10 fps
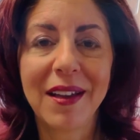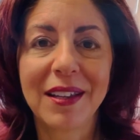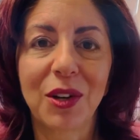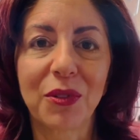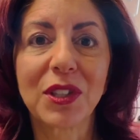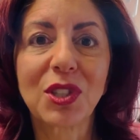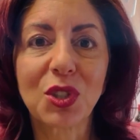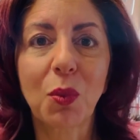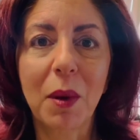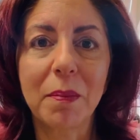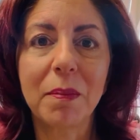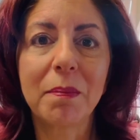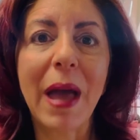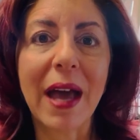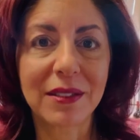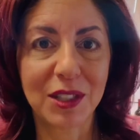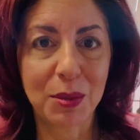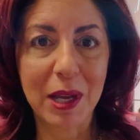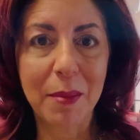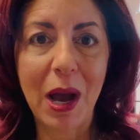this is what maddens
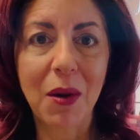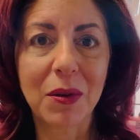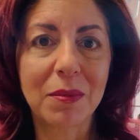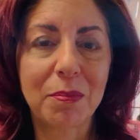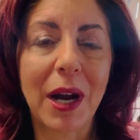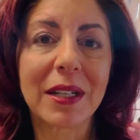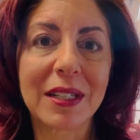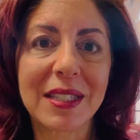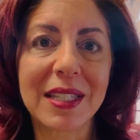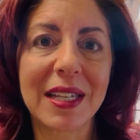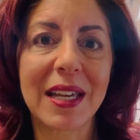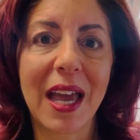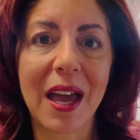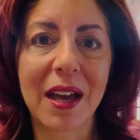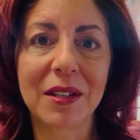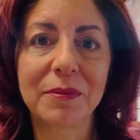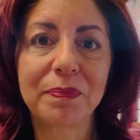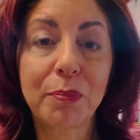me about pregnancy and